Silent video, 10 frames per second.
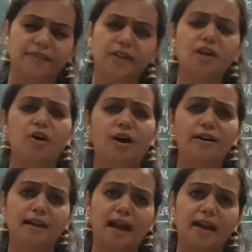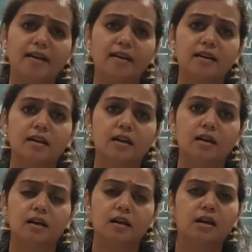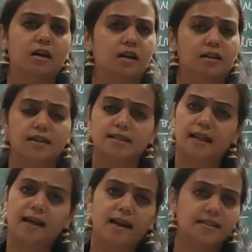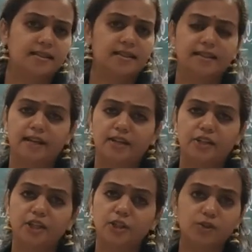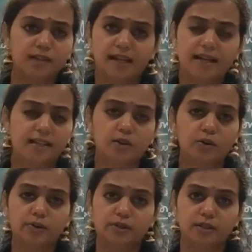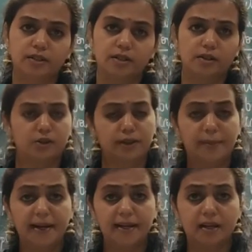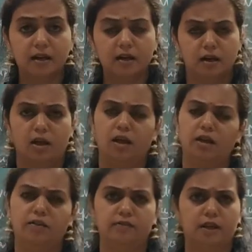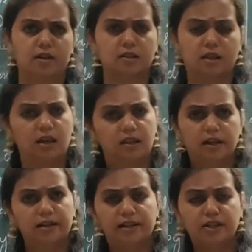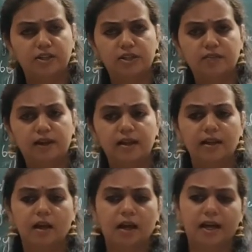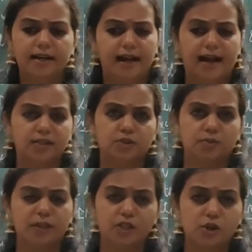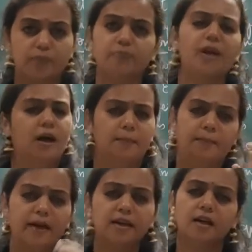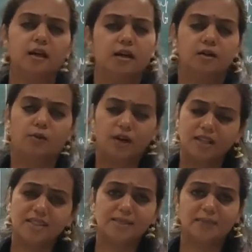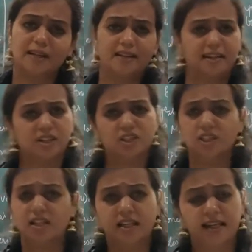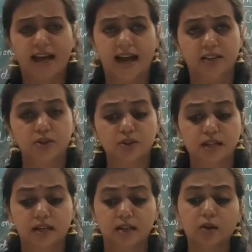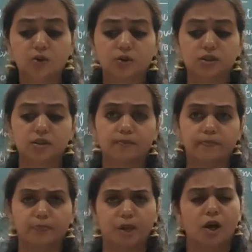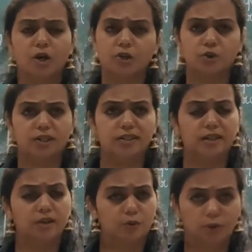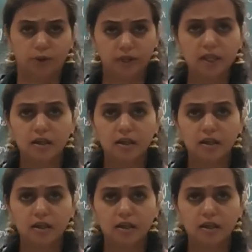every contract, the seller has an intention to sell his goods to the buyer. If there is any other intention, well, it has to be shown. But what is his main intention? He has to sell the goods. So either the owner